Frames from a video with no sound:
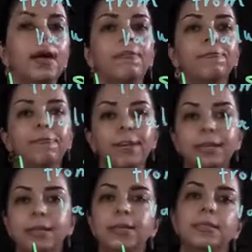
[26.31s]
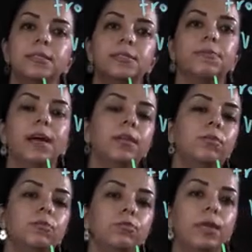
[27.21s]
with its
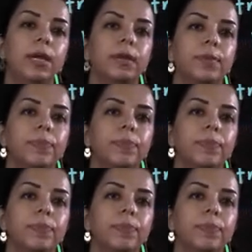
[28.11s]
value today.